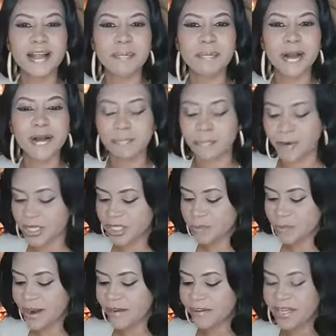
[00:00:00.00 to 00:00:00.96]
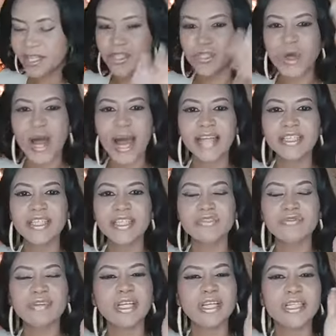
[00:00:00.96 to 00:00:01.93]
pro prosperity. So I
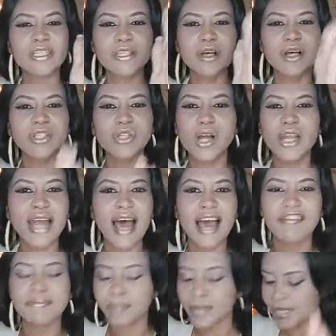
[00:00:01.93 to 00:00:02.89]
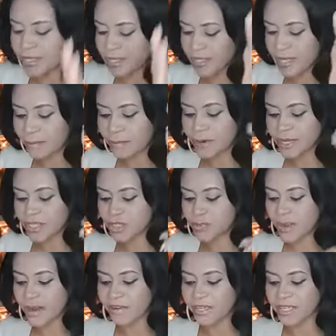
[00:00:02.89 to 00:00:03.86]
just release on your life personal
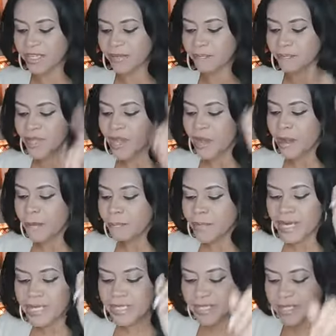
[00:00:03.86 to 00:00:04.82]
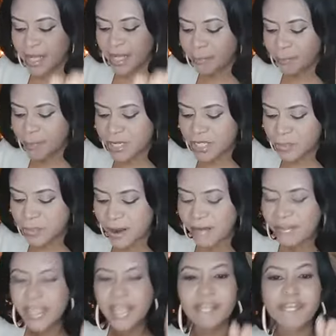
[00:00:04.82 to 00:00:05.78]
prosperity. Personal
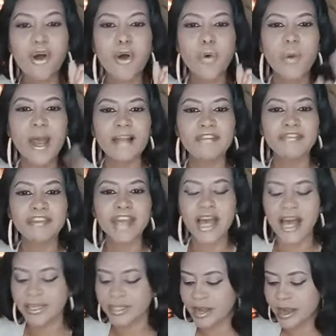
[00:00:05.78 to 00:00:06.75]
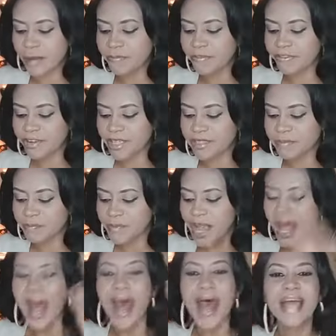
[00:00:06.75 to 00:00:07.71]
prosperity for welfare and comfort.
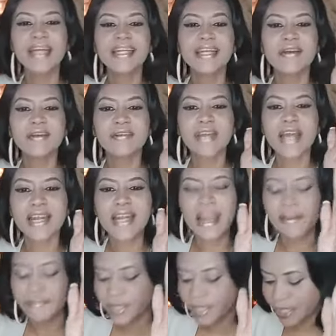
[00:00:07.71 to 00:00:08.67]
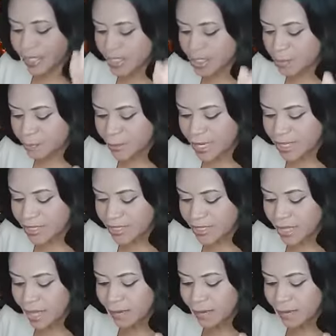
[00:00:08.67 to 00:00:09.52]
I decree and I release personal